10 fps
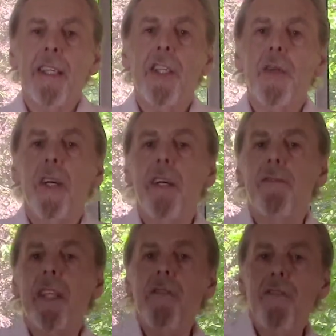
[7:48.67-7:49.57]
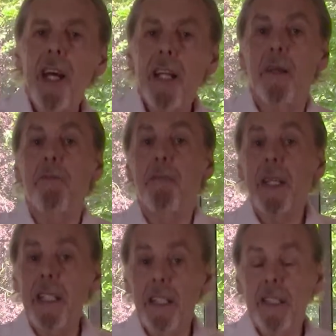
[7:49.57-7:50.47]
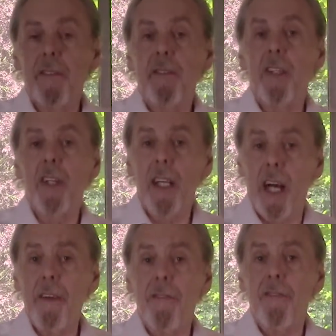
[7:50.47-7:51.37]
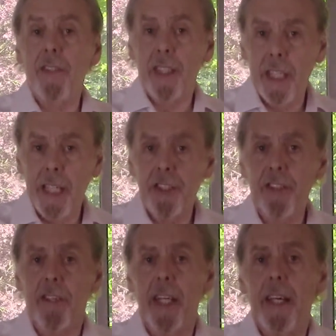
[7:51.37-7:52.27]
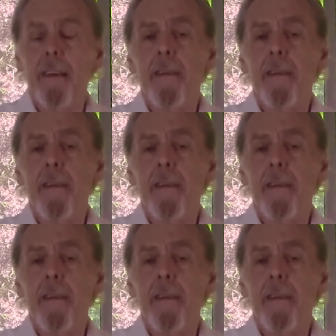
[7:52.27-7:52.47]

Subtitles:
You have developed, because of your life history,